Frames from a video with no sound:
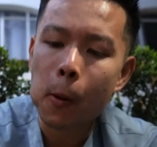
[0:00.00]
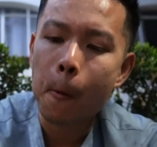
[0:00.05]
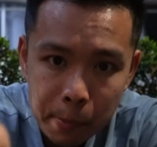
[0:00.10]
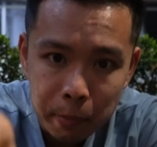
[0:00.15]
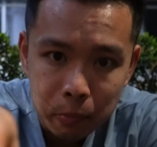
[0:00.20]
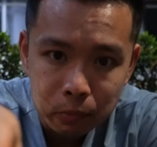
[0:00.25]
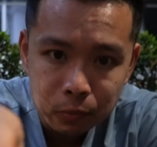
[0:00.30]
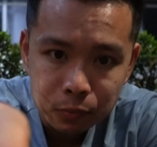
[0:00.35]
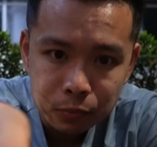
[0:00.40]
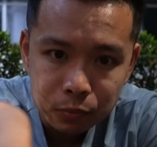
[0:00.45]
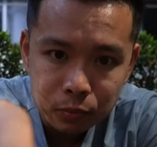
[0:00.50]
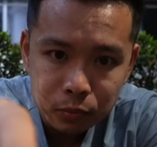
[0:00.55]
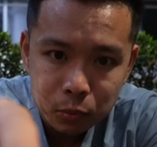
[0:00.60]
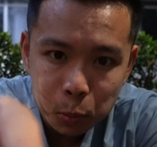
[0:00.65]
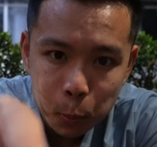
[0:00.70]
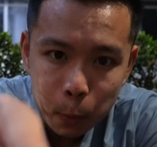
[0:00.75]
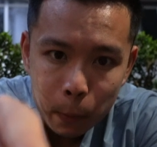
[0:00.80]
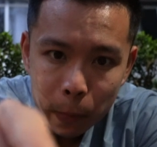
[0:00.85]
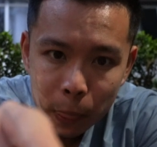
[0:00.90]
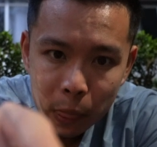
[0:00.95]
Look at all that meat
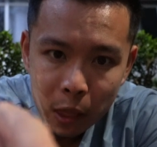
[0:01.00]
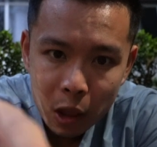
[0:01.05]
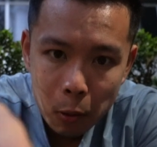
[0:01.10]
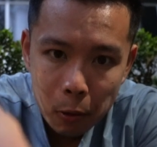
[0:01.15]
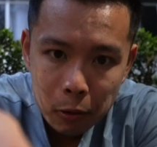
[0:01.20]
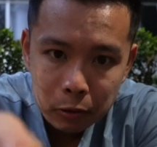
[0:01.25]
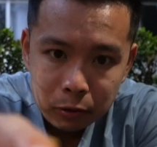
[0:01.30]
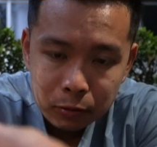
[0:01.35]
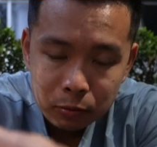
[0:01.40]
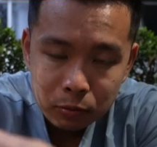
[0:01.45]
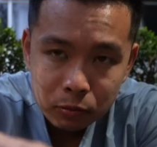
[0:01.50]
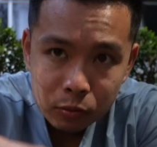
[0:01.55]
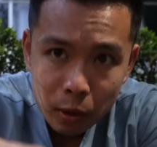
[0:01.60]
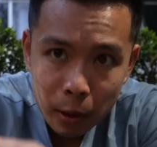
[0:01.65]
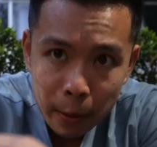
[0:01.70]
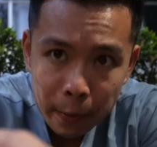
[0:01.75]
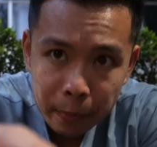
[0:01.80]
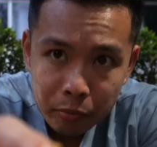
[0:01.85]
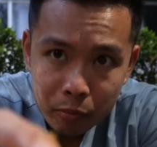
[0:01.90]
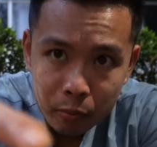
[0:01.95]
on my plate just soaking up the
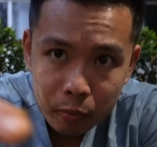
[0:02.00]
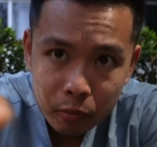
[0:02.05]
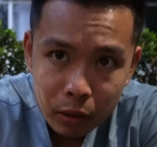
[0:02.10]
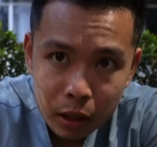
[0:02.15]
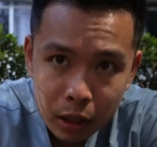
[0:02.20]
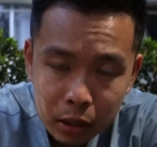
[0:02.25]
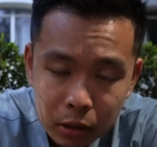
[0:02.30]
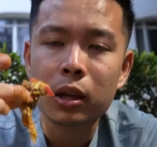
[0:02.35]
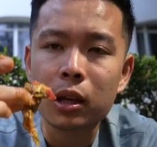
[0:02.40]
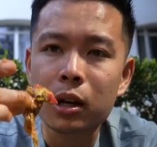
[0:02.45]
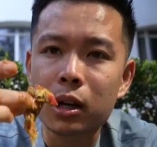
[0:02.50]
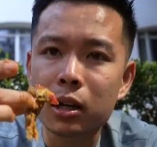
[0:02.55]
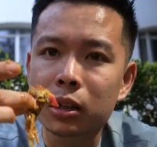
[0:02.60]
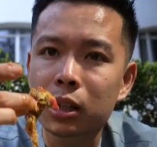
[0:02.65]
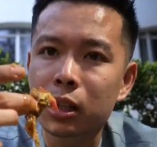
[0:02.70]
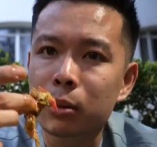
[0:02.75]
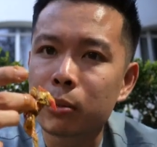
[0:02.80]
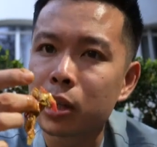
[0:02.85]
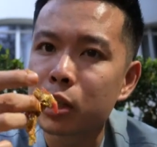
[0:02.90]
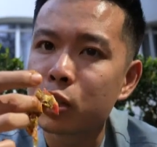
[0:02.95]
juices.
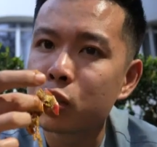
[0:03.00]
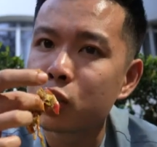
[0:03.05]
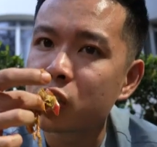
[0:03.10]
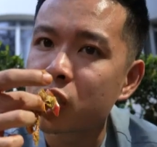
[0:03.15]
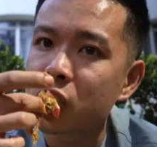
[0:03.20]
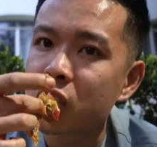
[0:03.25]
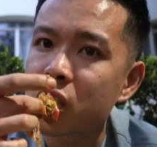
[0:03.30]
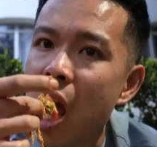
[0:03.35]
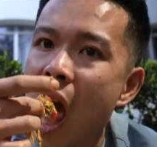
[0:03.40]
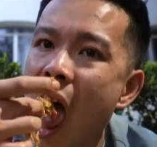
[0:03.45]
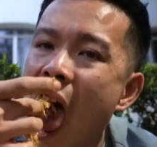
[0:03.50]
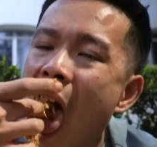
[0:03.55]
Unlimited juices.